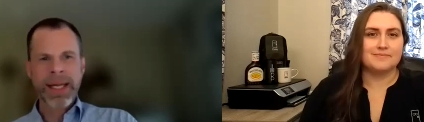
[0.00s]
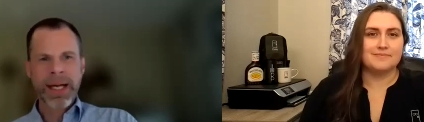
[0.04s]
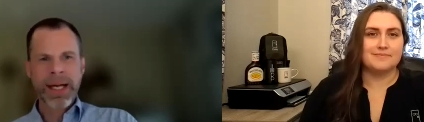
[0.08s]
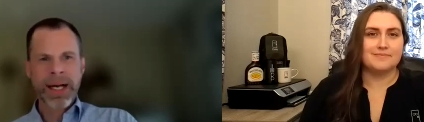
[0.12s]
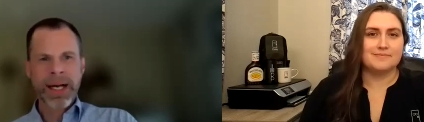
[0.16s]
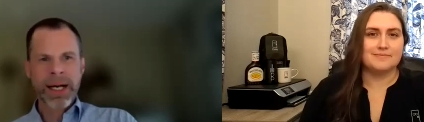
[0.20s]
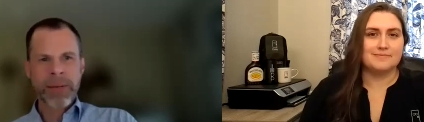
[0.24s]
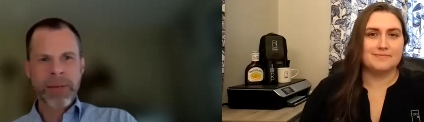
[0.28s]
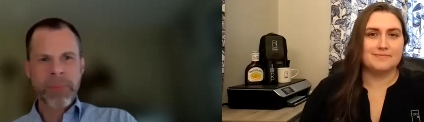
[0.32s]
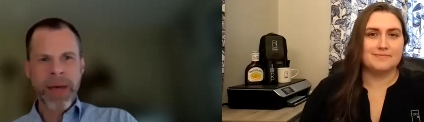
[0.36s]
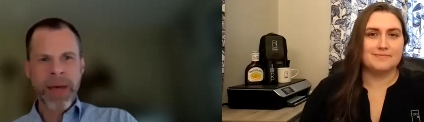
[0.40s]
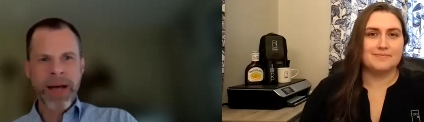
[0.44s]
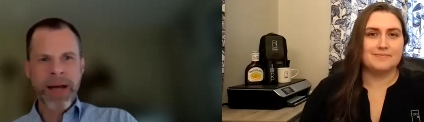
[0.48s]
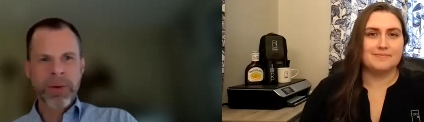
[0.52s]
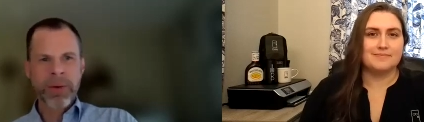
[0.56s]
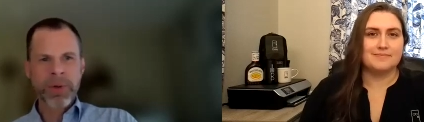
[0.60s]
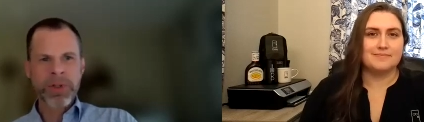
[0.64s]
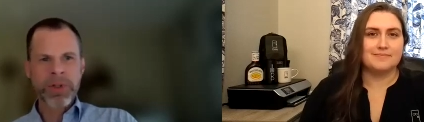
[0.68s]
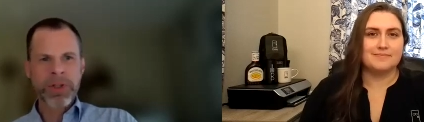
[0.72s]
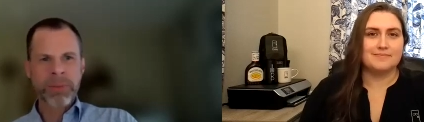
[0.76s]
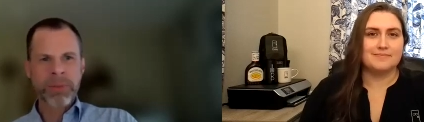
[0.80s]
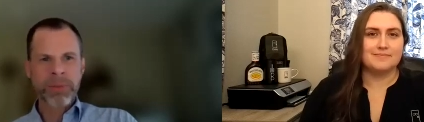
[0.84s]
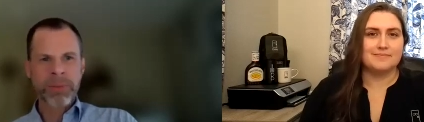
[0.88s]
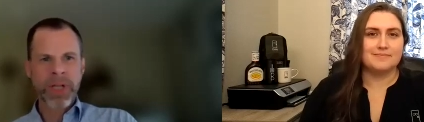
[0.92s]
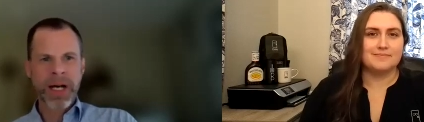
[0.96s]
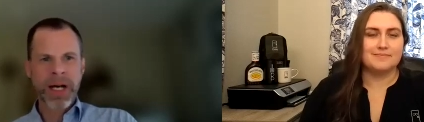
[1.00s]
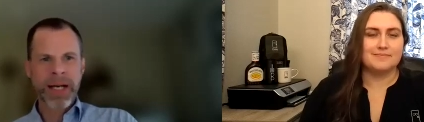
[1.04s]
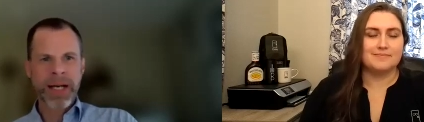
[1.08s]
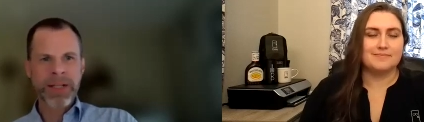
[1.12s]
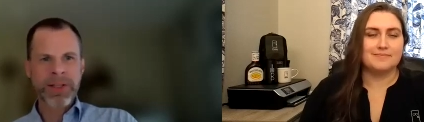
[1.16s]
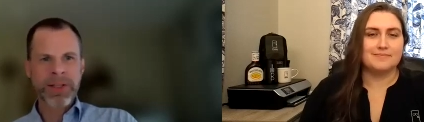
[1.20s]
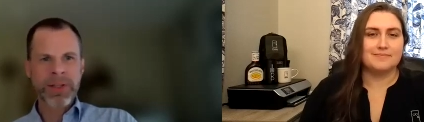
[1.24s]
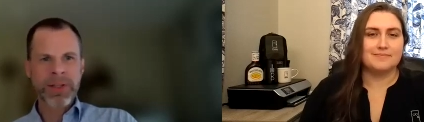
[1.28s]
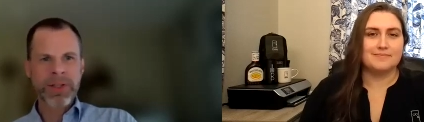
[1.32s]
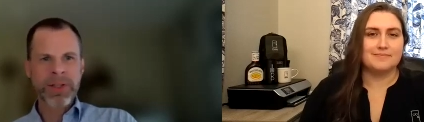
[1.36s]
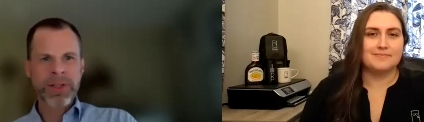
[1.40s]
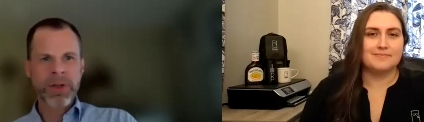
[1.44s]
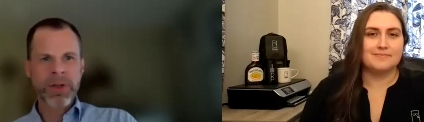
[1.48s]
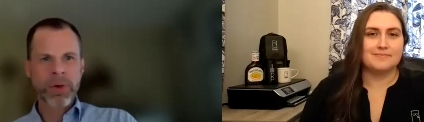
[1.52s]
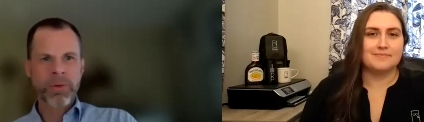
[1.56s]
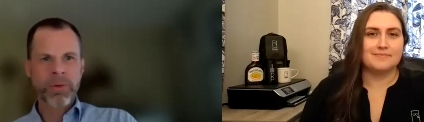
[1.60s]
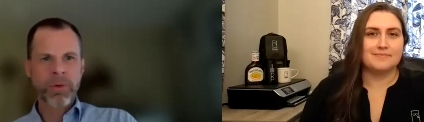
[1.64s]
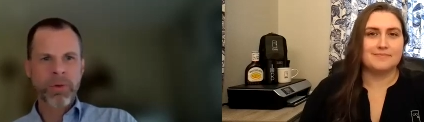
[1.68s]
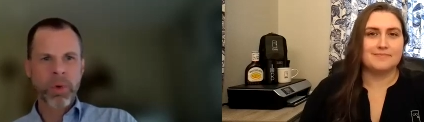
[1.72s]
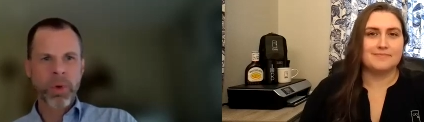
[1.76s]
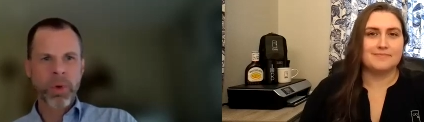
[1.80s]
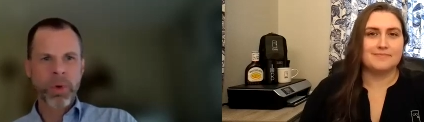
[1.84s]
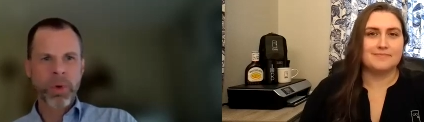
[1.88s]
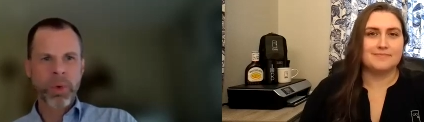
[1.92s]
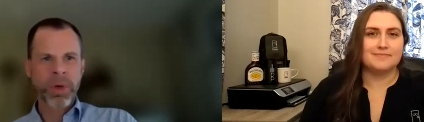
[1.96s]
Speaker 1: uh, power supplies, and so
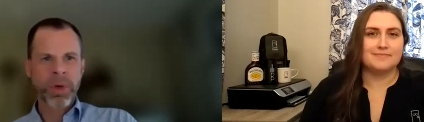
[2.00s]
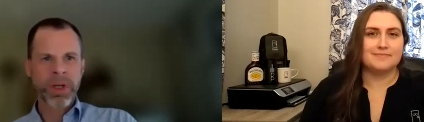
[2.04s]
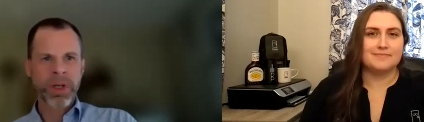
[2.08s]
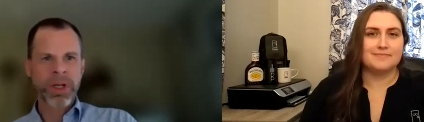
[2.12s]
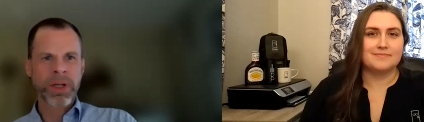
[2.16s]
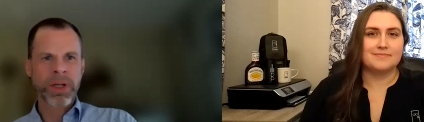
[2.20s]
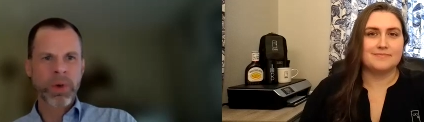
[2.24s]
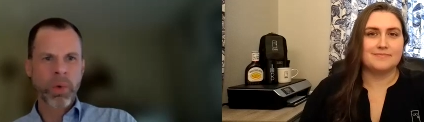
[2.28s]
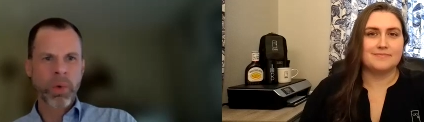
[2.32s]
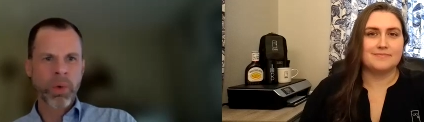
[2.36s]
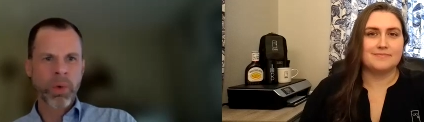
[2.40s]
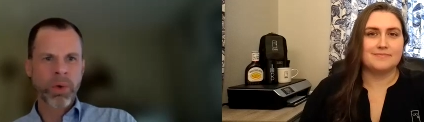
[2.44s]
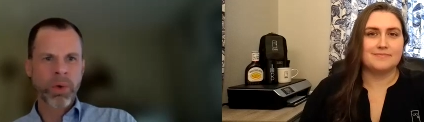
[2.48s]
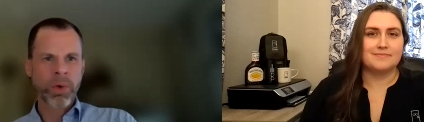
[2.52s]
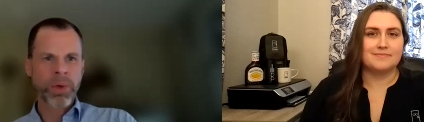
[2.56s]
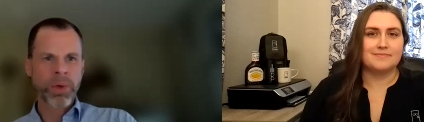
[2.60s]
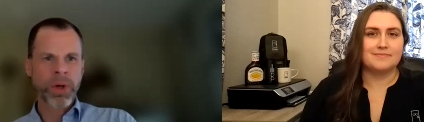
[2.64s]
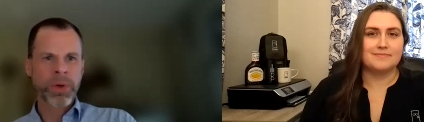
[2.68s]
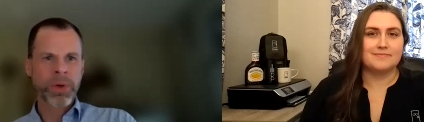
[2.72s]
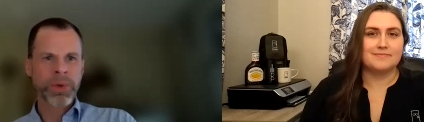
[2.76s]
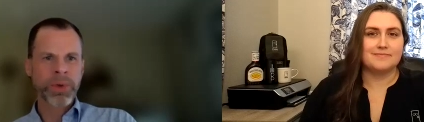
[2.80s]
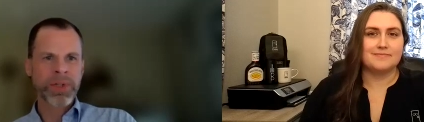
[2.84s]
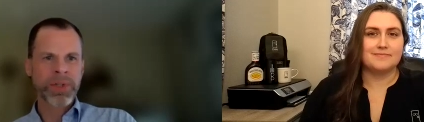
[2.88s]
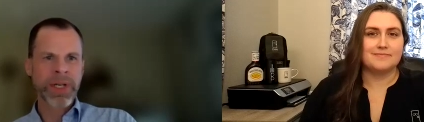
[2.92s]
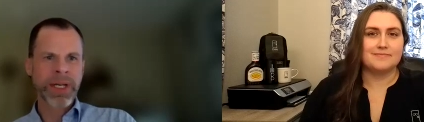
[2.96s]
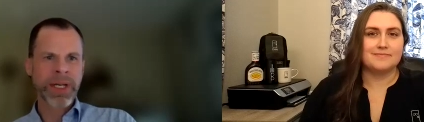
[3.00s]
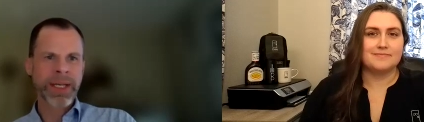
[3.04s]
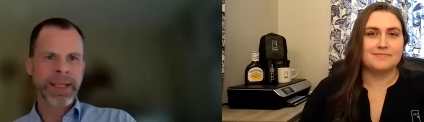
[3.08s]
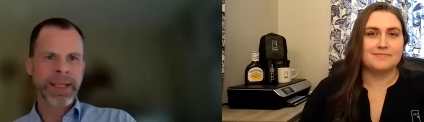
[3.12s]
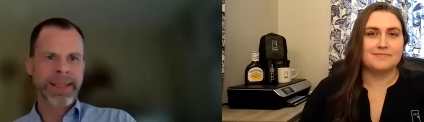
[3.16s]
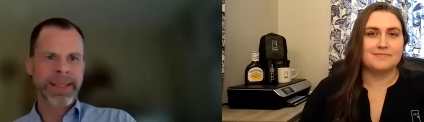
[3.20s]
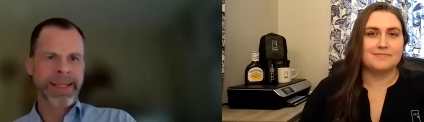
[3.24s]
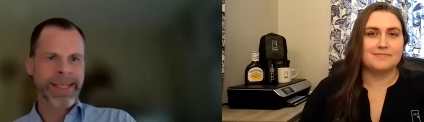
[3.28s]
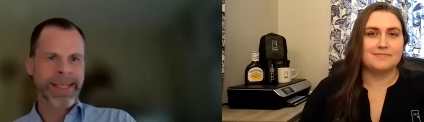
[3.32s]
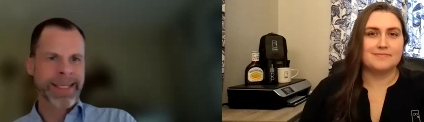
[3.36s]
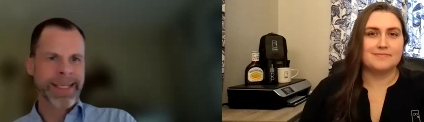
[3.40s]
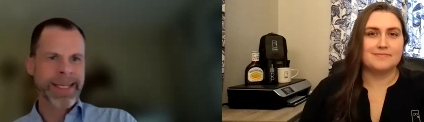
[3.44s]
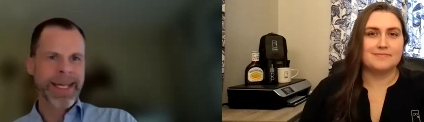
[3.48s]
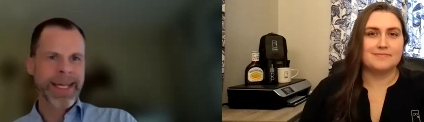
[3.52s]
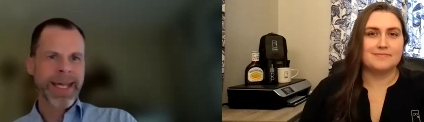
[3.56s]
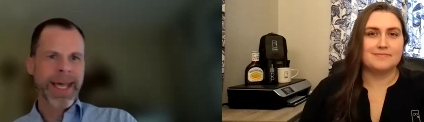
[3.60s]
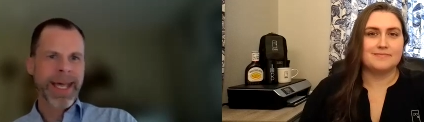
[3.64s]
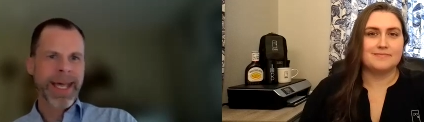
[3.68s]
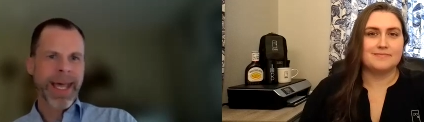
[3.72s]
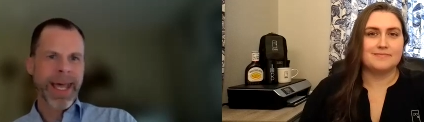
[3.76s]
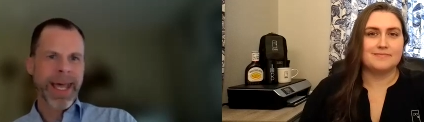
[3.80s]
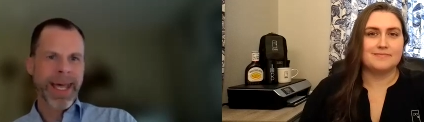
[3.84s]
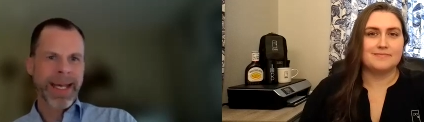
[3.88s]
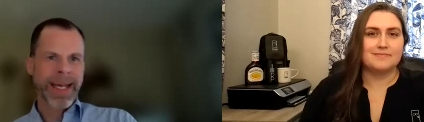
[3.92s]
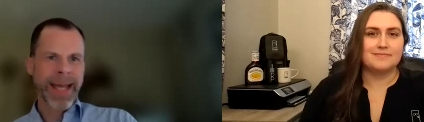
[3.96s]
forth, where you can order those in
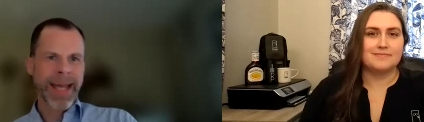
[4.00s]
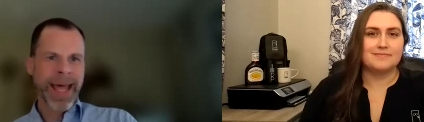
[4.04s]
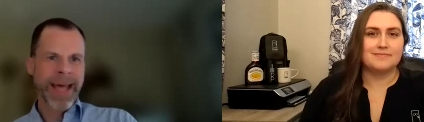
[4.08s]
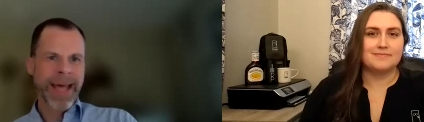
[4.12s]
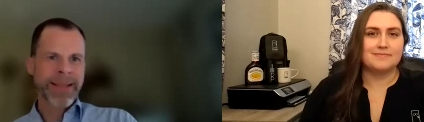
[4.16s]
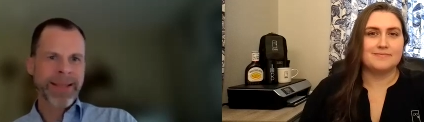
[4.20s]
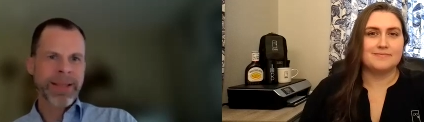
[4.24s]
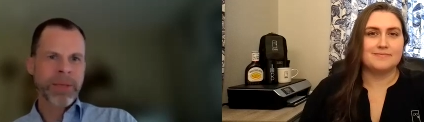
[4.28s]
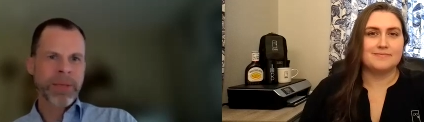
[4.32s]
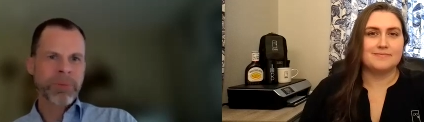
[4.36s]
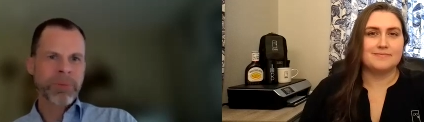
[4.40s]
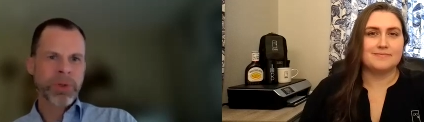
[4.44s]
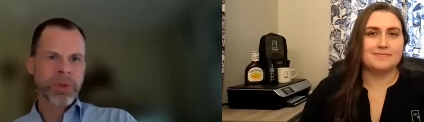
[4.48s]
and add them